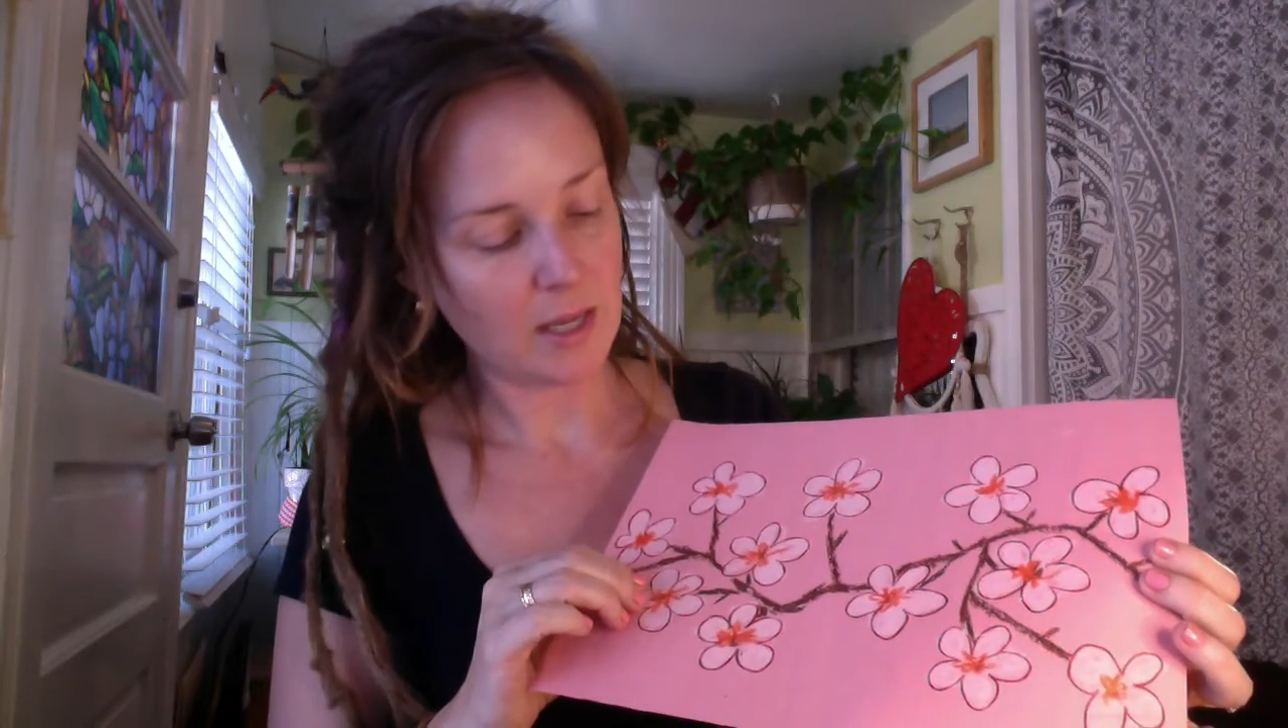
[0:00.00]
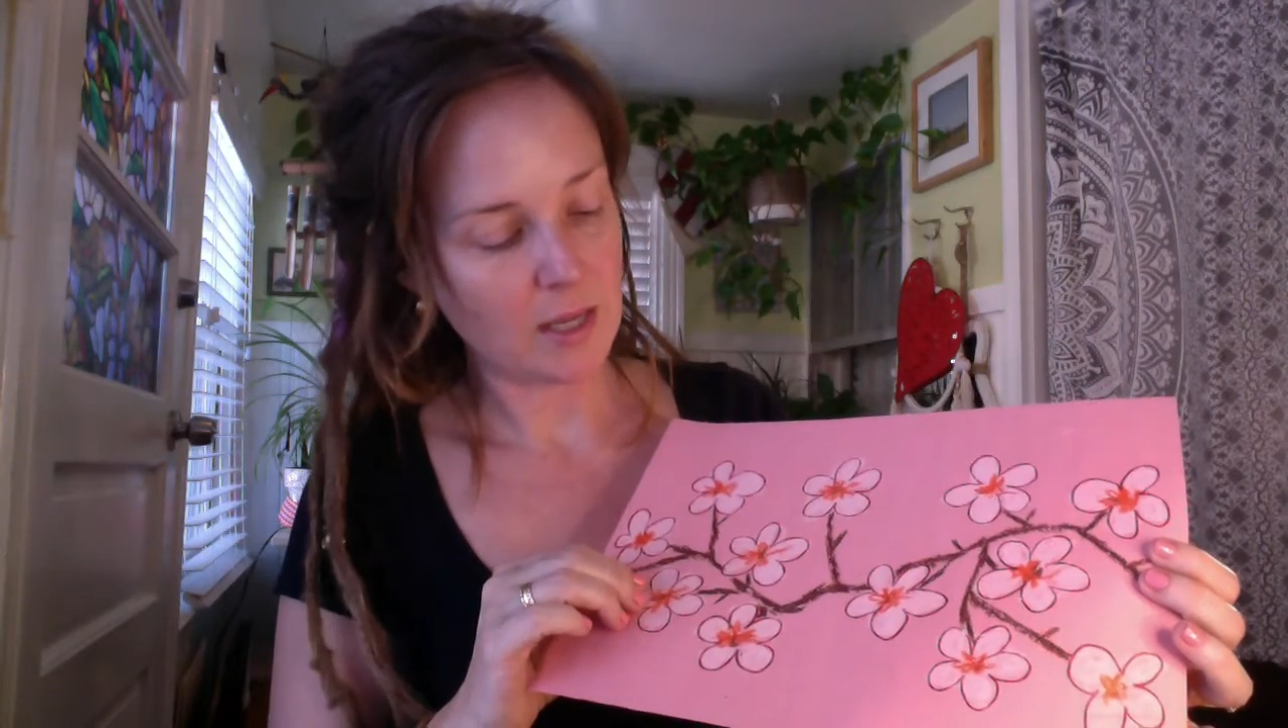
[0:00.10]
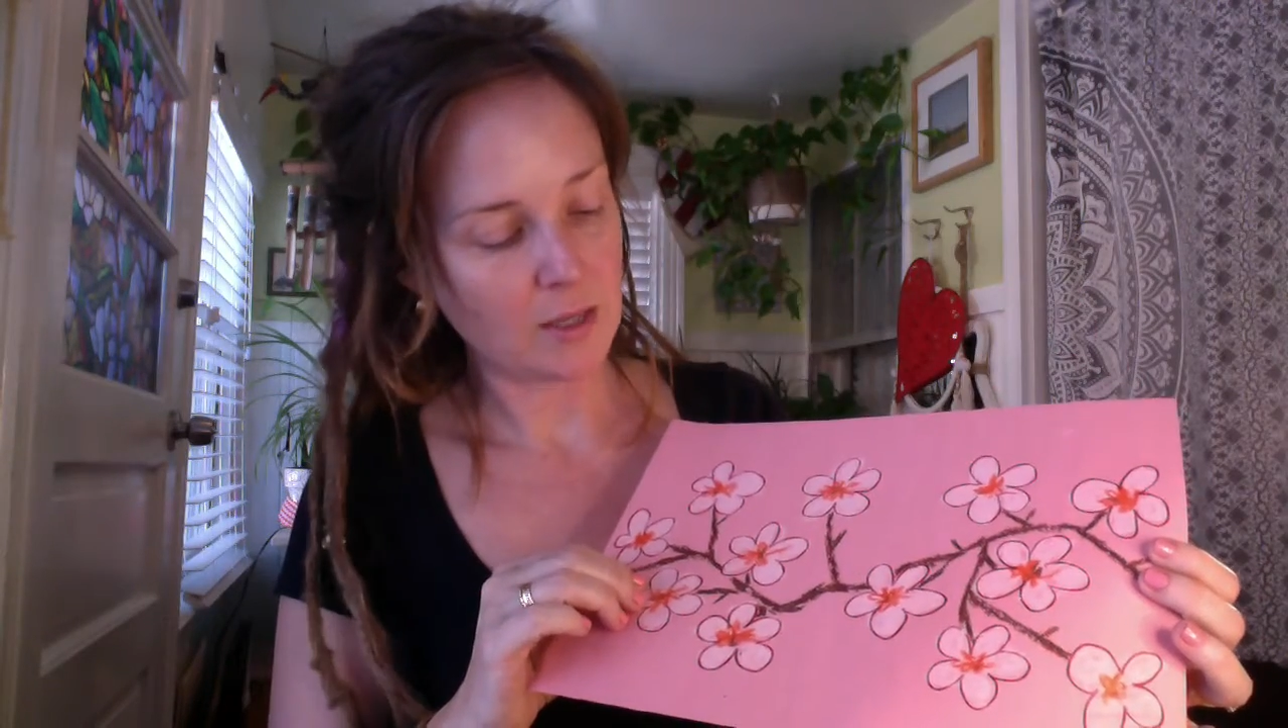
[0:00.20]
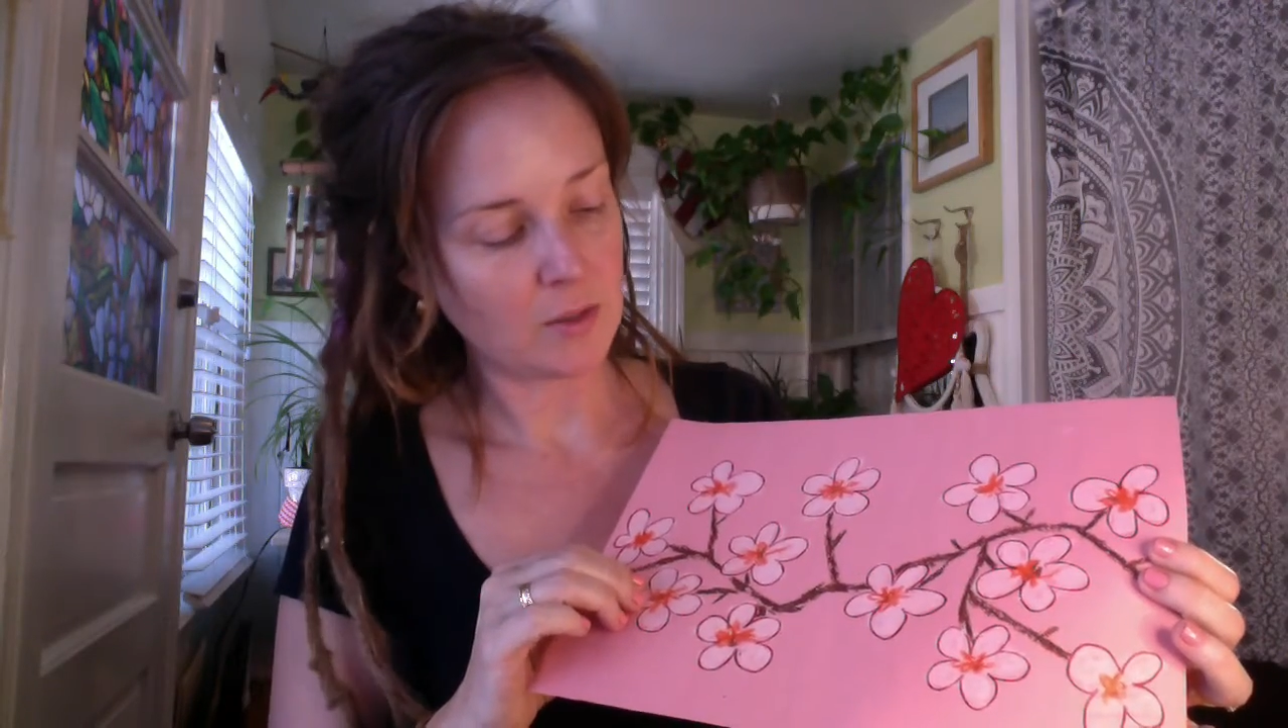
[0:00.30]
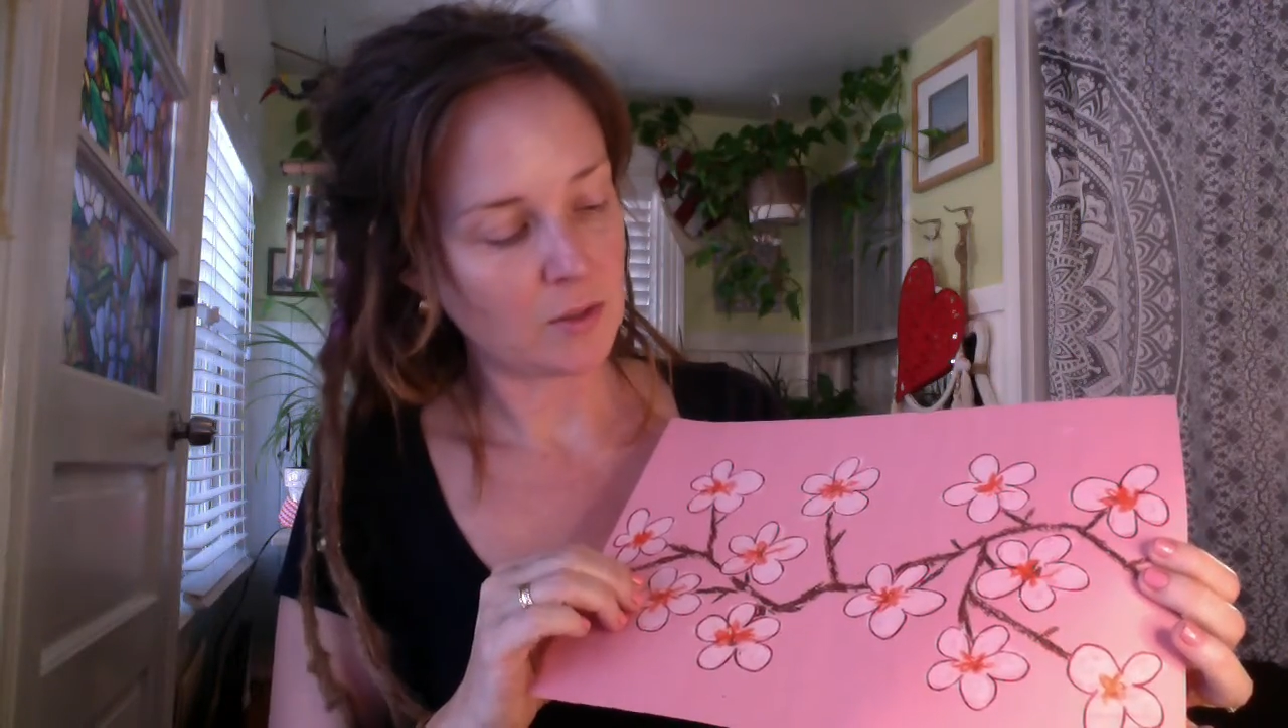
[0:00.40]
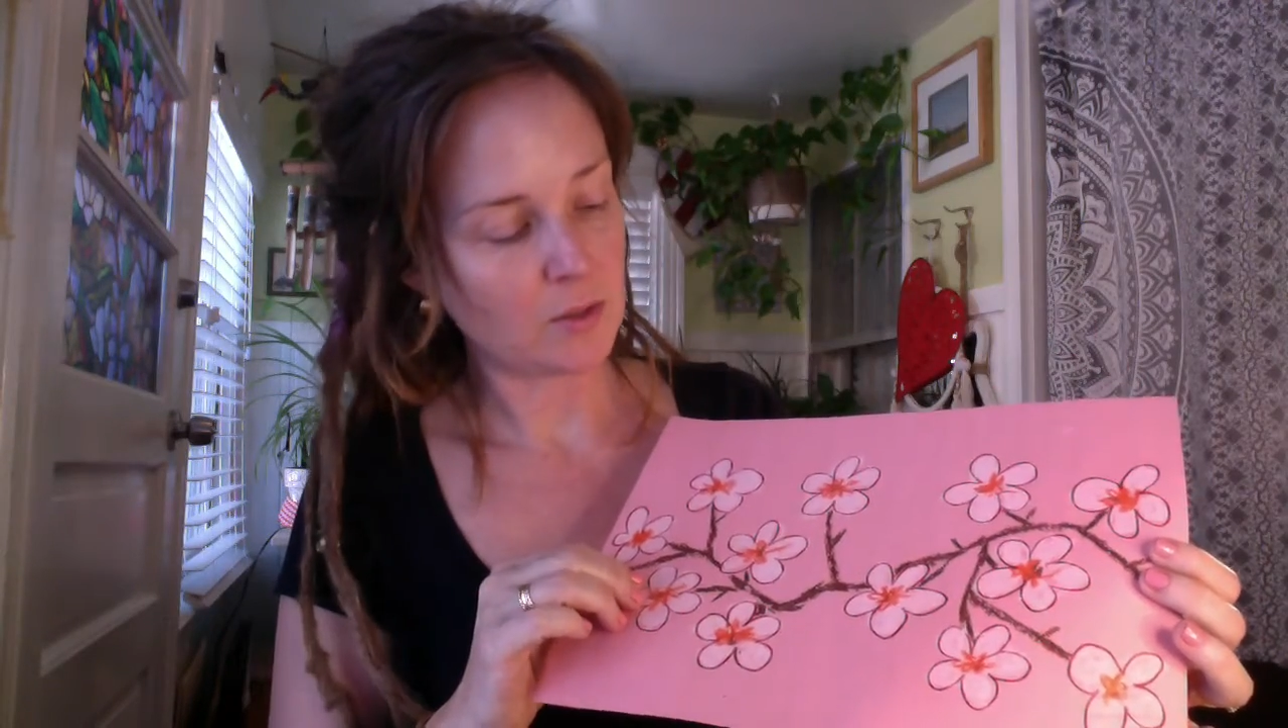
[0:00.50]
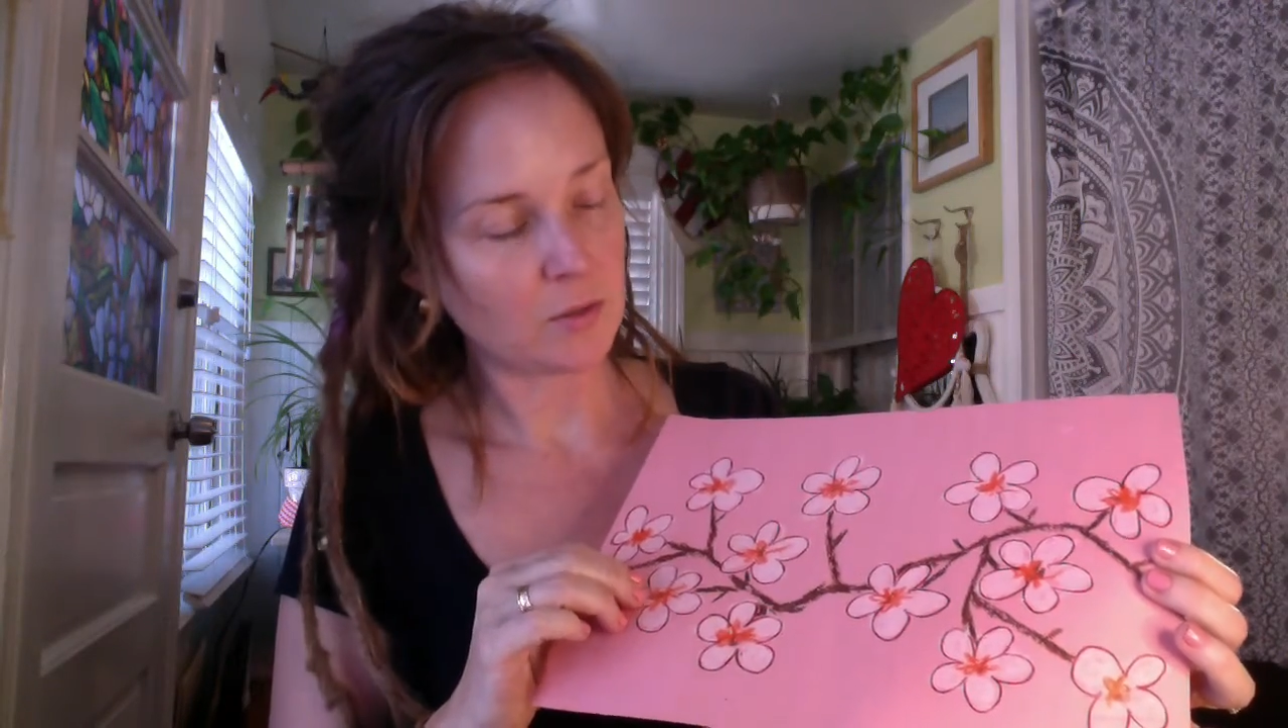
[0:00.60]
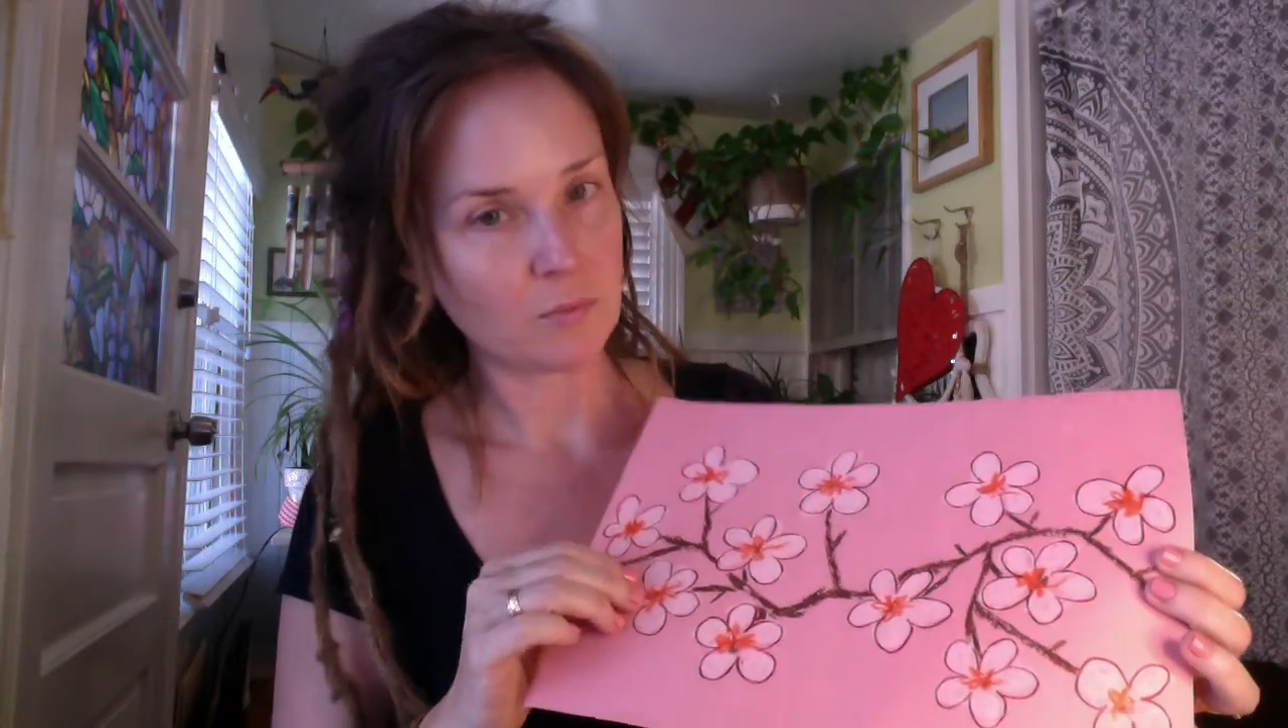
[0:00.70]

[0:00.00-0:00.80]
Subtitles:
and